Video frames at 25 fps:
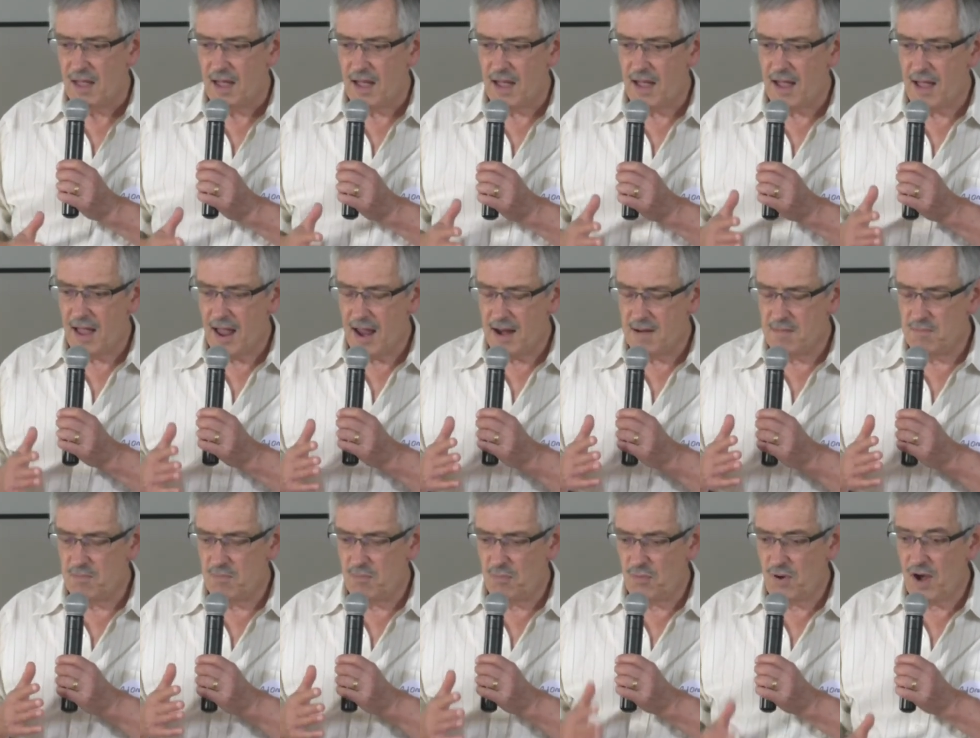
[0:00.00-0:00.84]

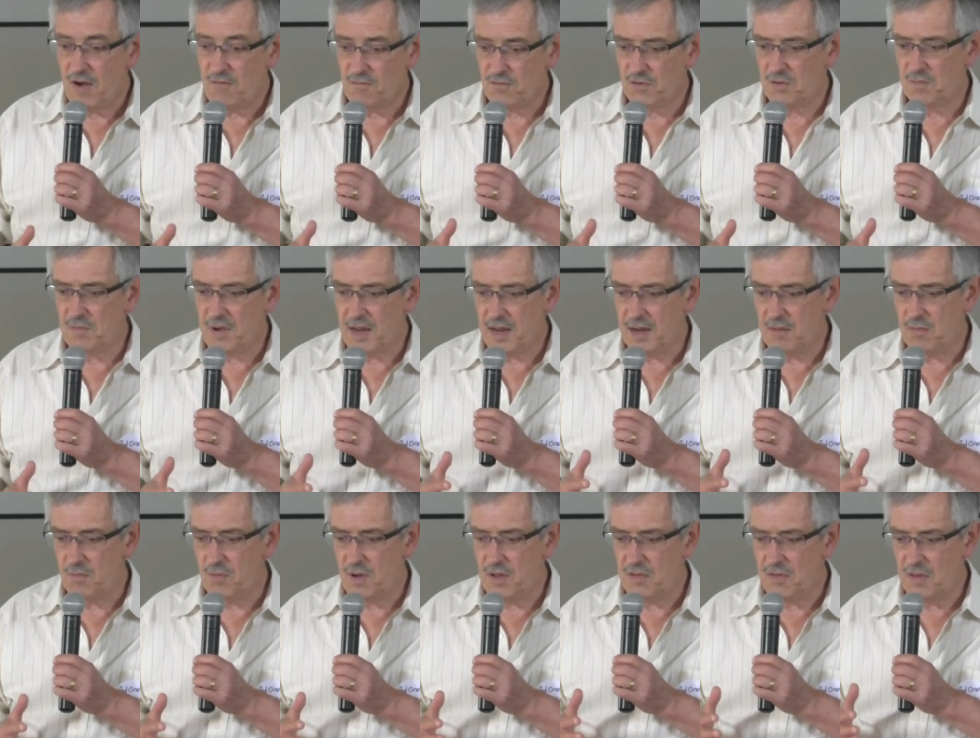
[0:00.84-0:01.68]
and preferably
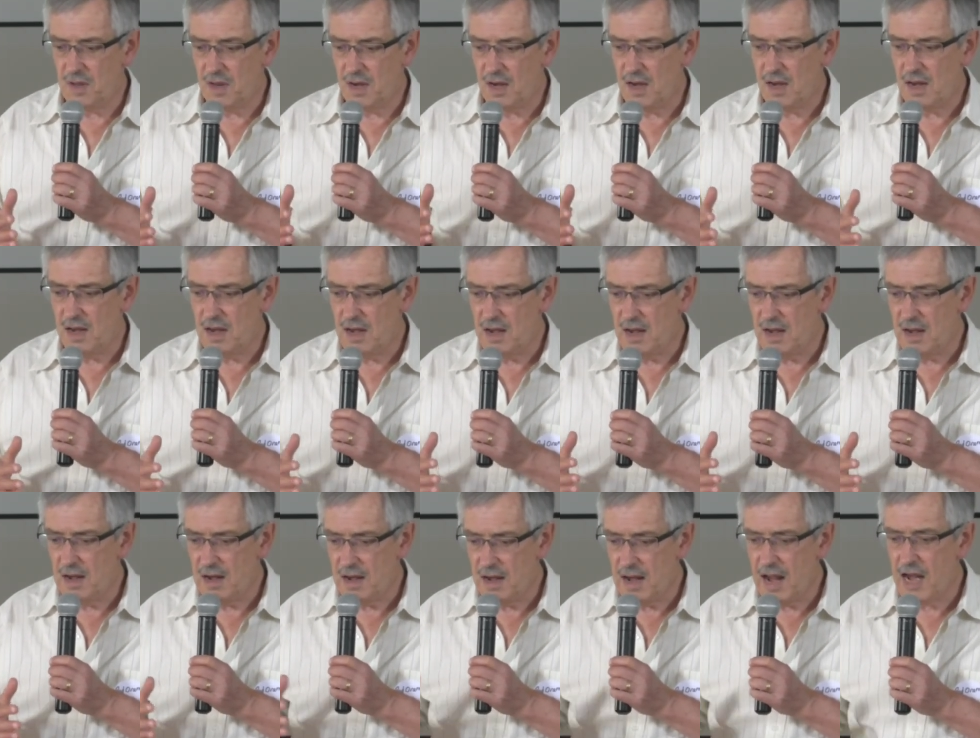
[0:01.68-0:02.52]
with
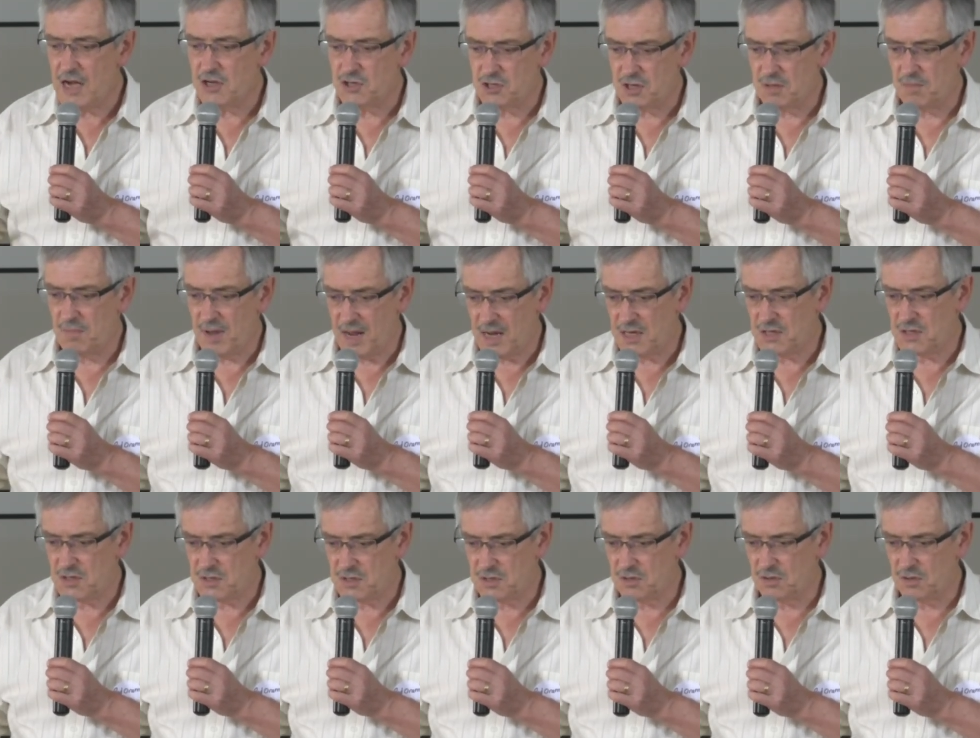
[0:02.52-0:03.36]

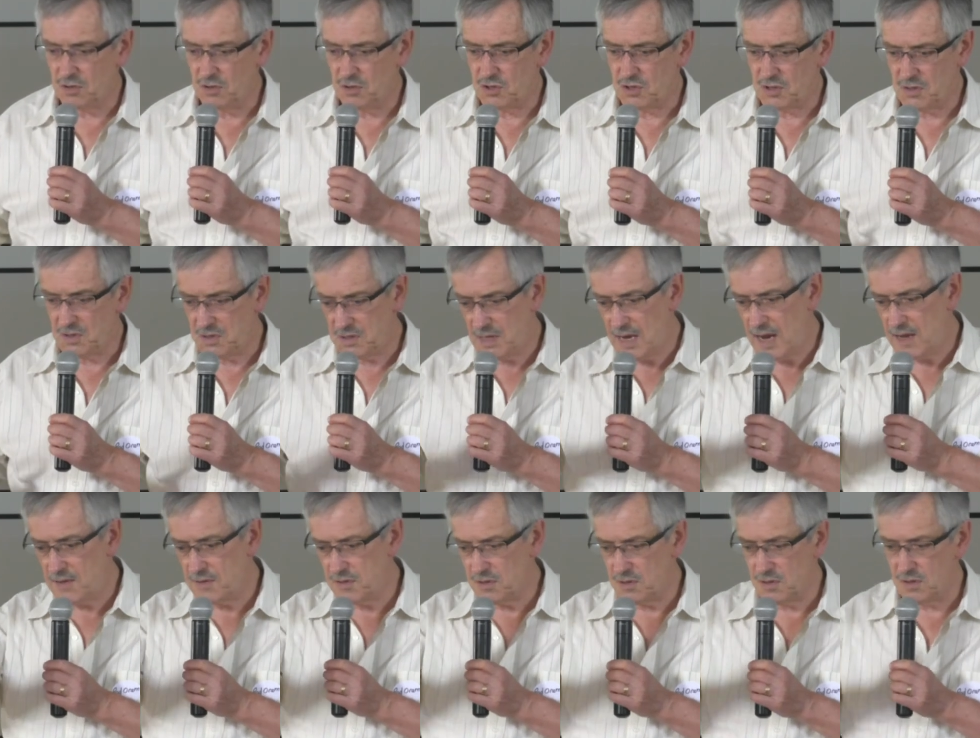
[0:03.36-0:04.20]
nature-based solutions
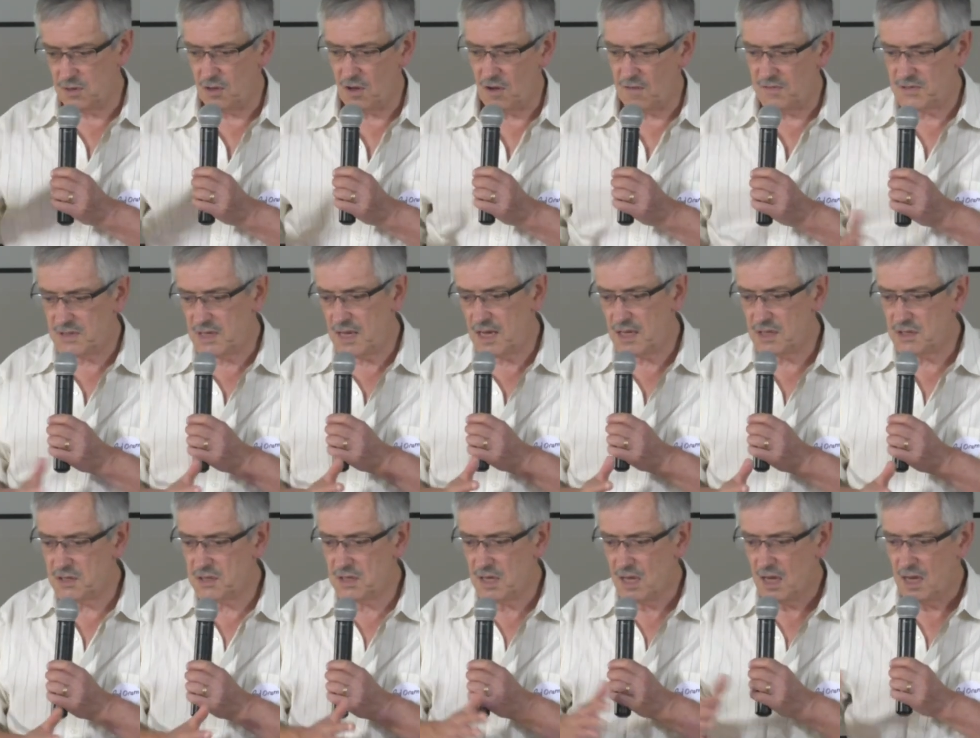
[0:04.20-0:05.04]
other than
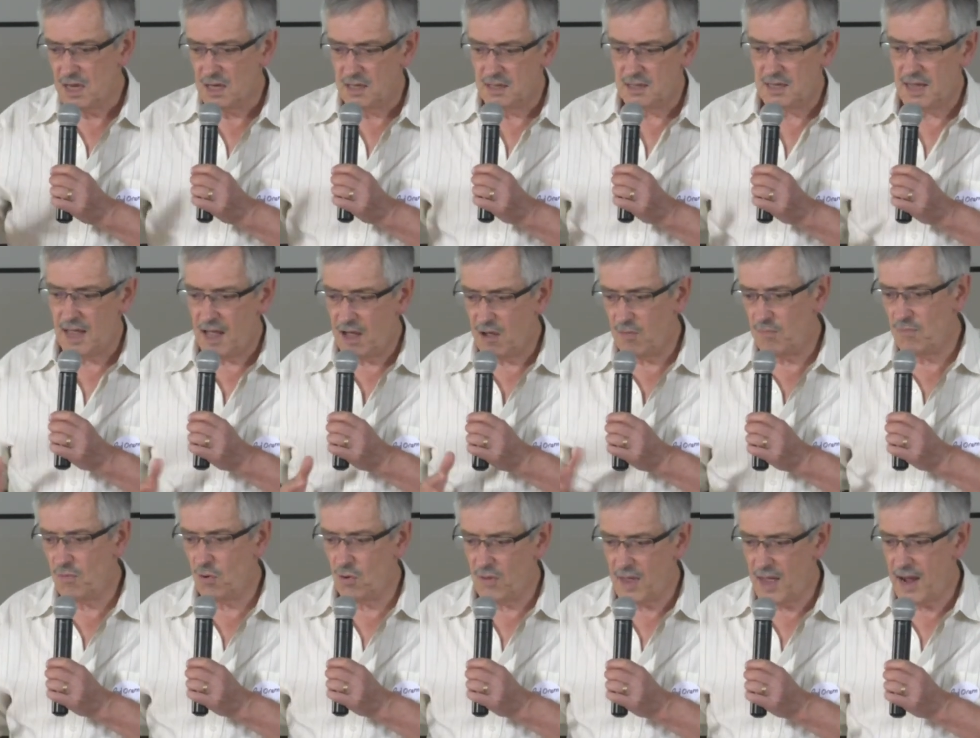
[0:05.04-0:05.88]
offsets, to
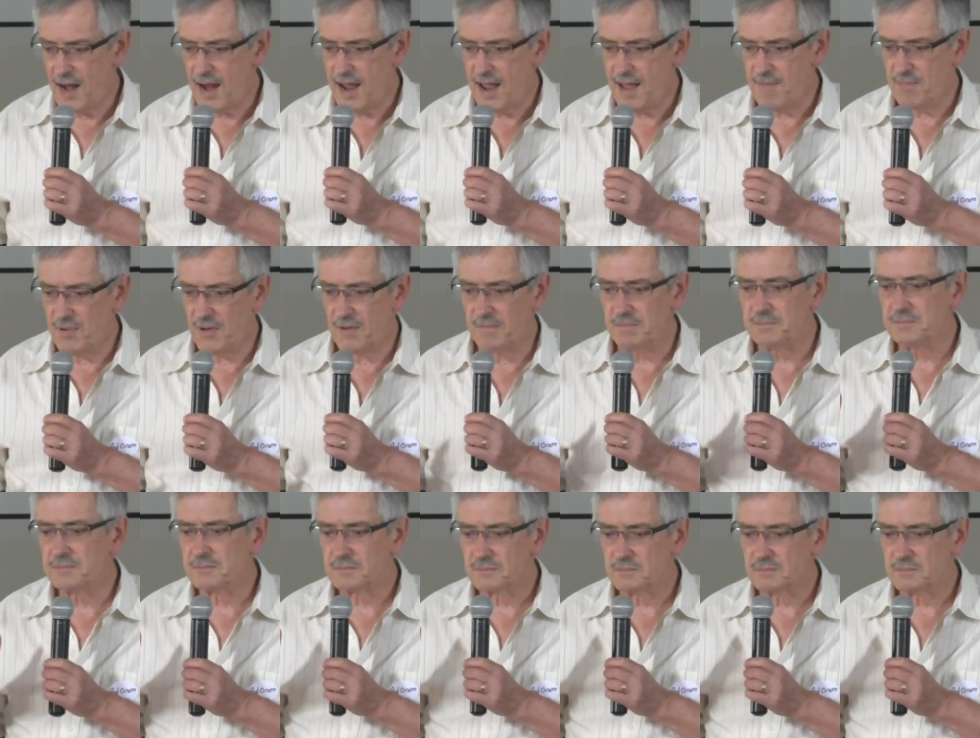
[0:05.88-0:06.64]
help all that happen.